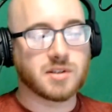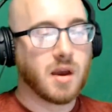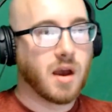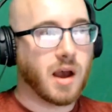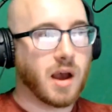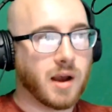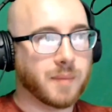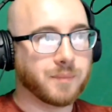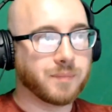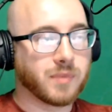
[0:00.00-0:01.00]

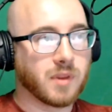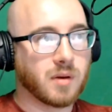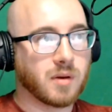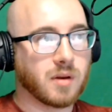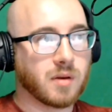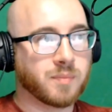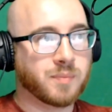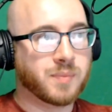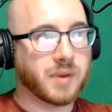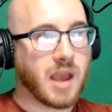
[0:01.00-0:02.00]
But
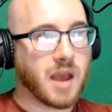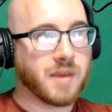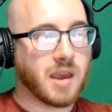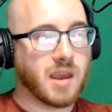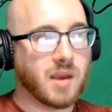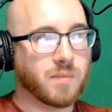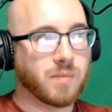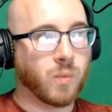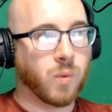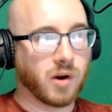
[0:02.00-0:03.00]
yeah, they
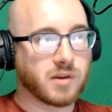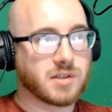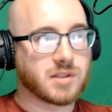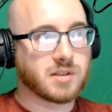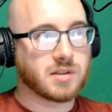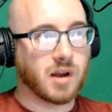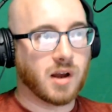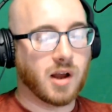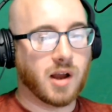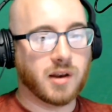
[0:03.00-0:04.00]
worked
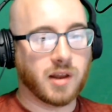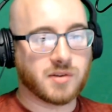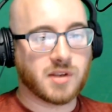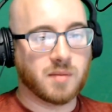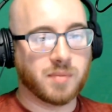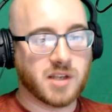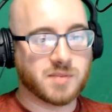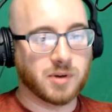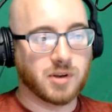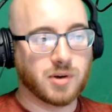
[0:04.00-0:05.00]
on, like you said, Blaze
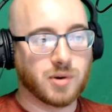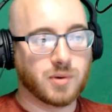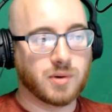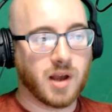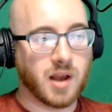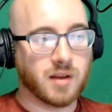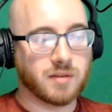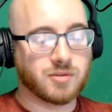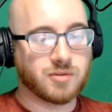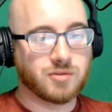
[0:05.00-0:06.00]
Blue,
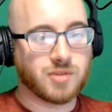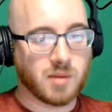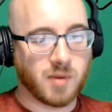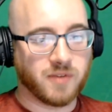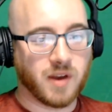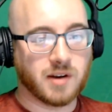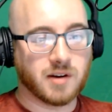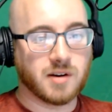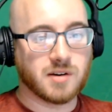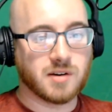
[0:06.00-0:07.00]
Dragon Ball
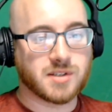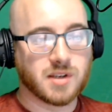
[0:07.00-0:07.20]
Fighters,